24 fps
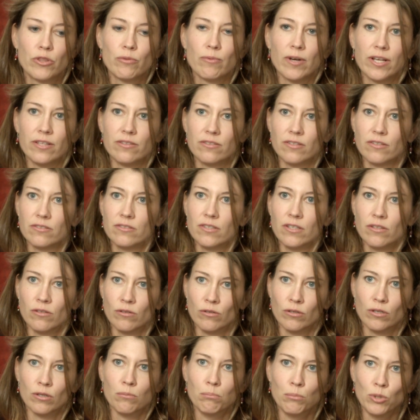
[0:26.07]
threatens us
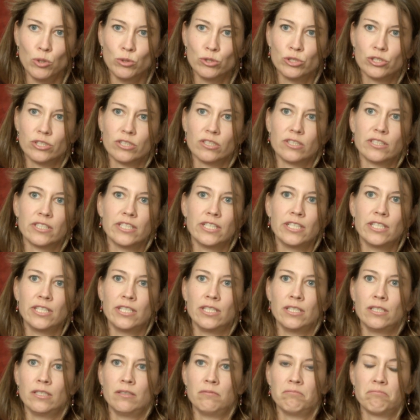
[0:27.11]
either
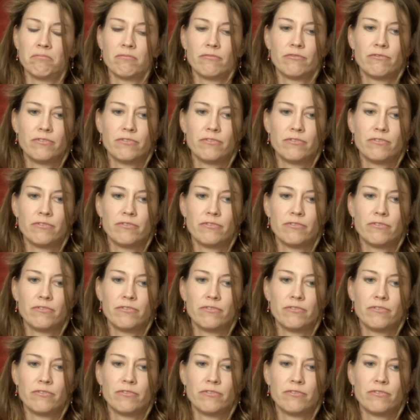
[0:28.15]
emotionally,